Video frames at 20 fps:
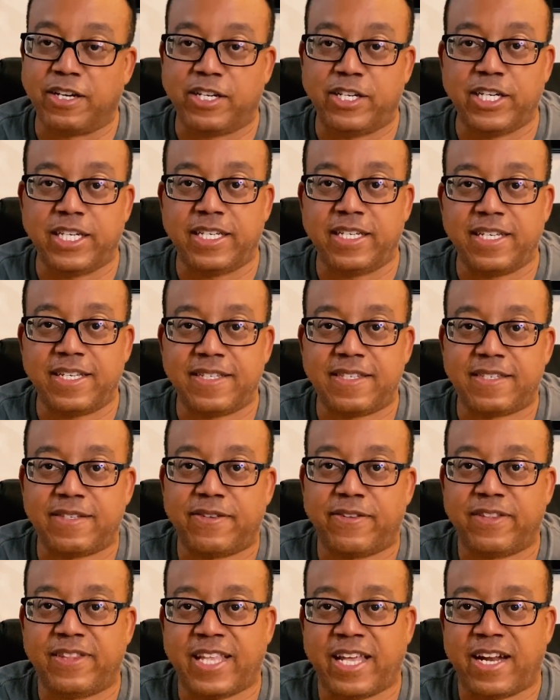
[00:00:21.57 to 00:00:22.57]
goodness
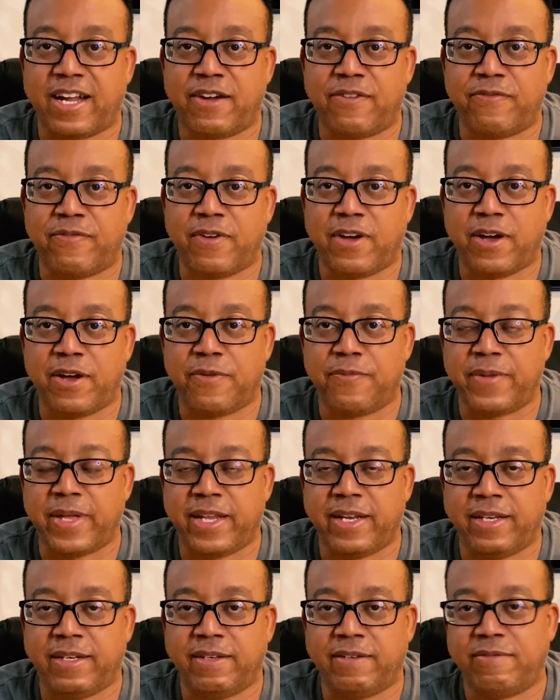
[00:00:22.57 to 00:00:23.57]
that I've
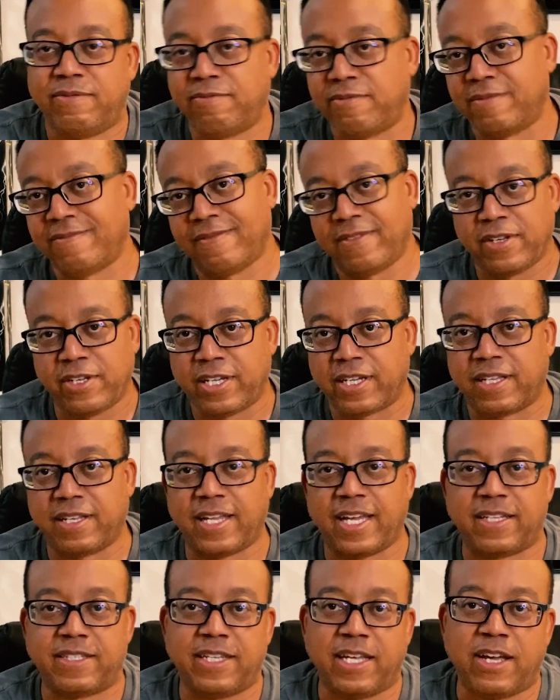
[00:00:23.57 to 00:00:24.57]
been
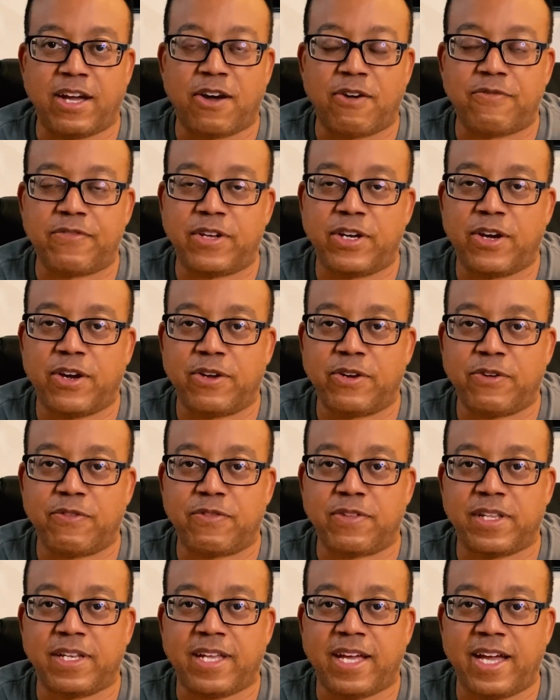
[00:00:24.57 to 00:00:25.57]
collecting off and on over
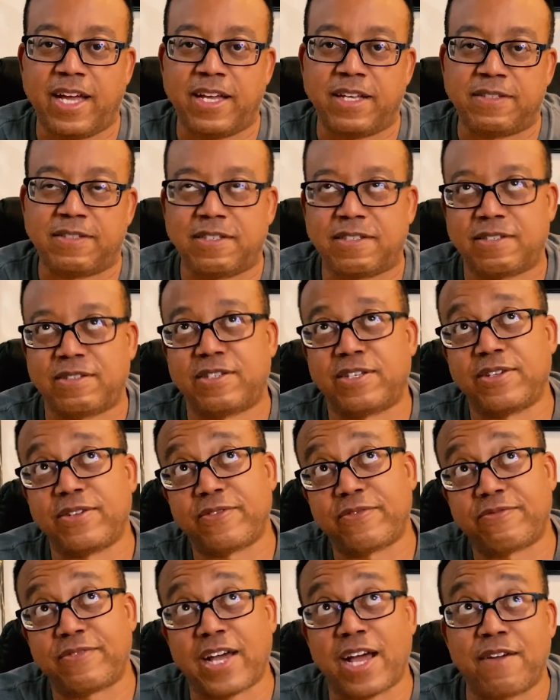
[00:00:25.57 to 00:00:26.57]
the last
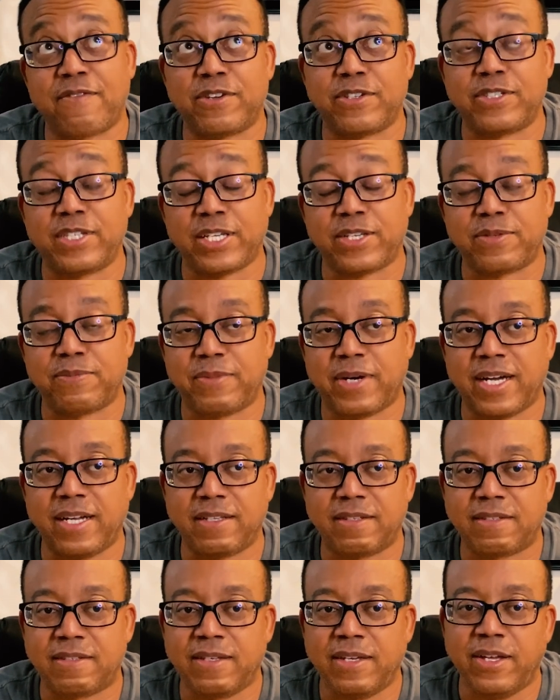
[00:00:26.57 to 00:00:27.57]
5 or 6
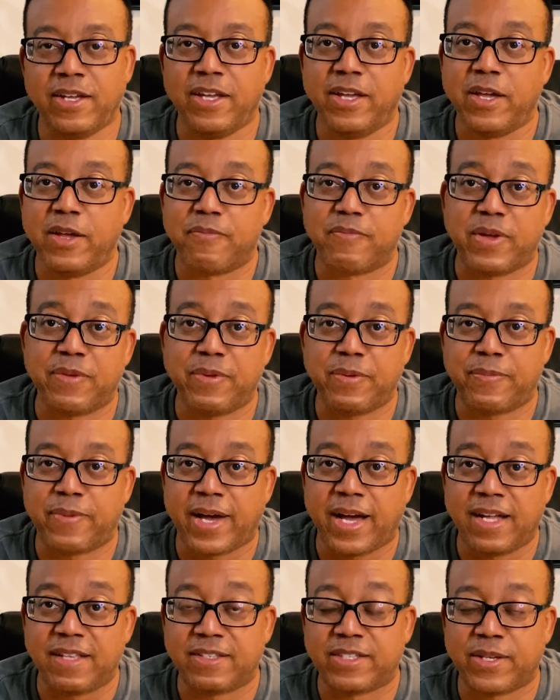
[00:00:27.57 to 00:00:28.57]
months. Maybe
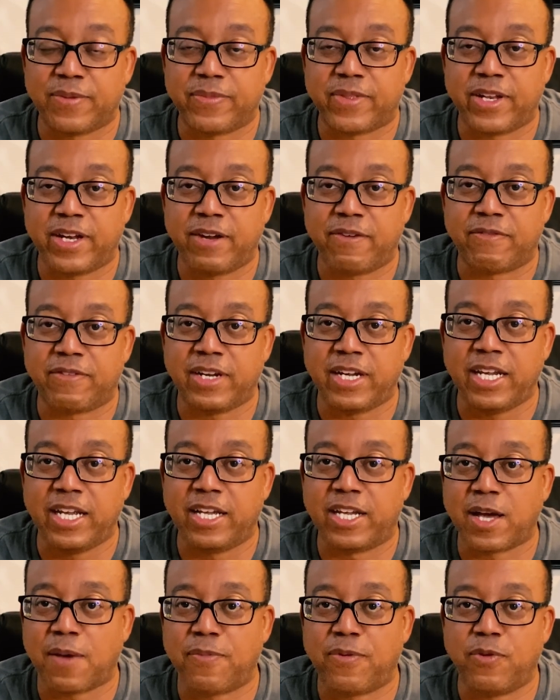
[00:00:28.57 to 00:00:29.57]
buying something every
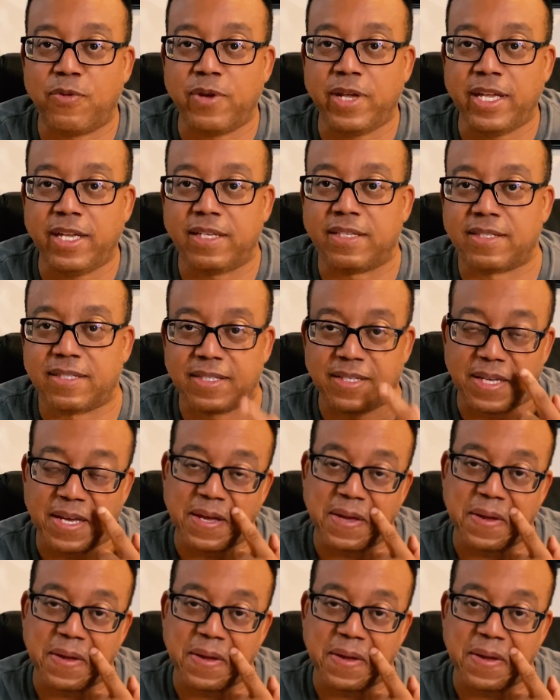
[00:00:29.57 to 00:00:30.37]
couple weeks,